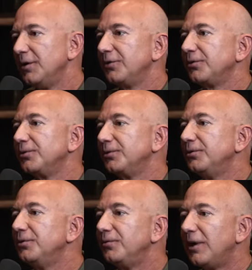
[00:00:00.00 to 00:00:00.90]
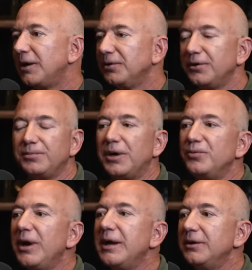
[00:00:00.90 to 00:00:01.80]
So lunar regolith by
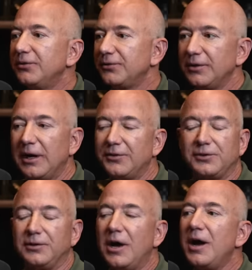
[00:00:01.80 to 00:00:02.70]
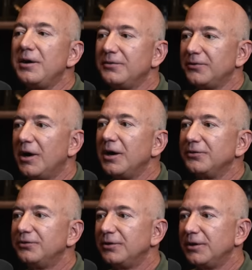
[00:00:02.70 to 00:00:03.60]
weight has a lot of
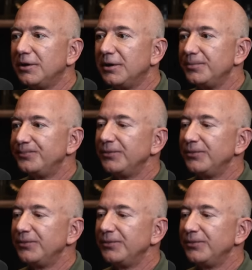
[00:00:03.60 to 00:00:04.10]
oxygen in it.